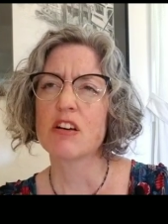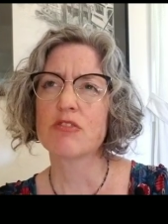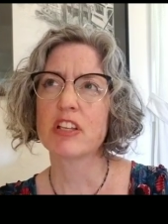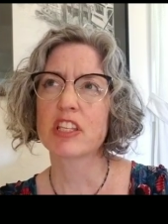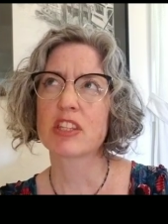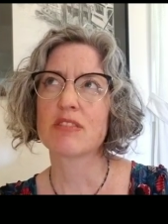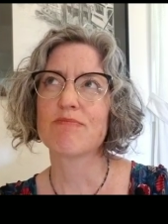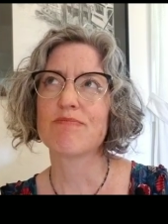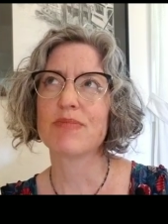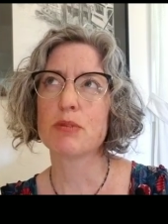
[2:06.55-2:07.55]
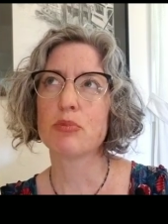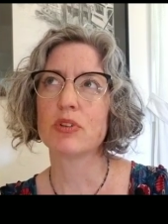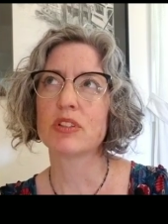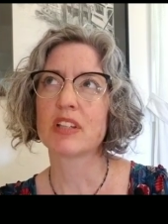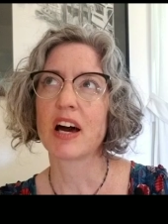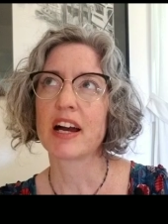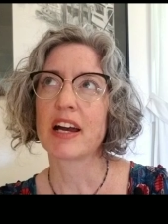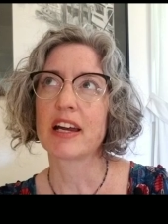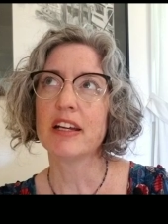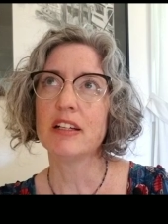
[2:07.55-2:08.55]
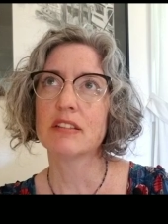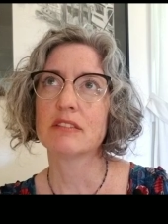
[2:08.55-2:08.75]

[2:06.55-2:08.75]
feel like people lie